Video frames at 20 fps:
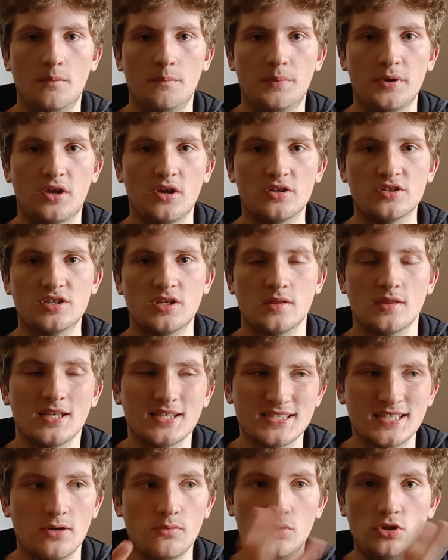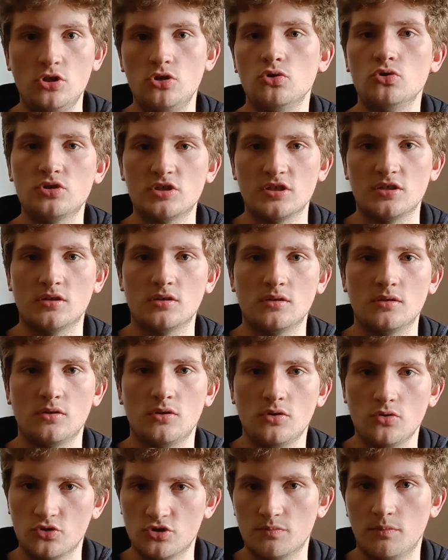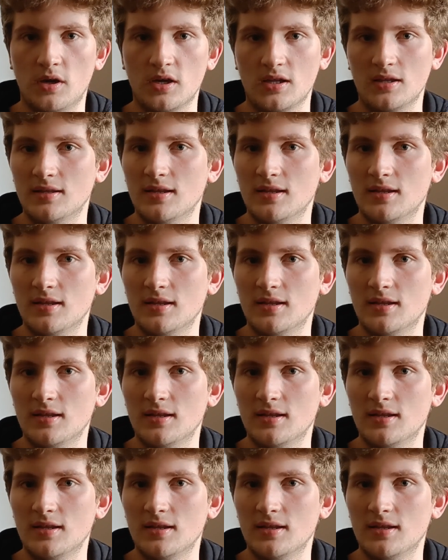because that's how he usually used money.